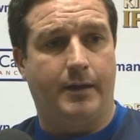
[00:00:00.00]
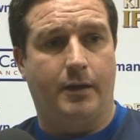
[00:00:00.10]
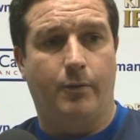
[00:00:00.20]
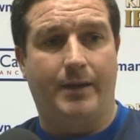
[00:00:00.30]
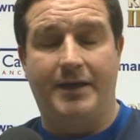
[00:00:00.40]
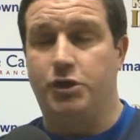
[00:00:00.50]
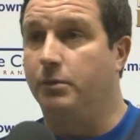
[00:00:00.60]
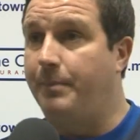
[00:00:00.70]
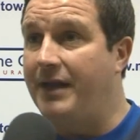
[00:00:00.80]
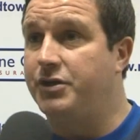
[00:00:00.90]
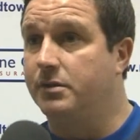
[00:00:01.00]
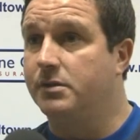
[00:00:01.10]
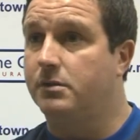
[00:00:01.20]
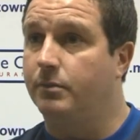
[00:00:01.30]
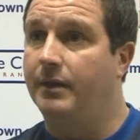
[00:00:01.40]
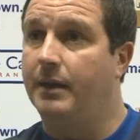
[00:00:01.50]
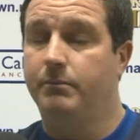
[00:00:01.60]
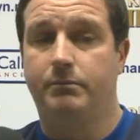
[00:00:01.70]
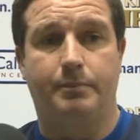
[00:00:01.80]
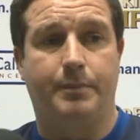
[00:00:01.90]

initial patience with him.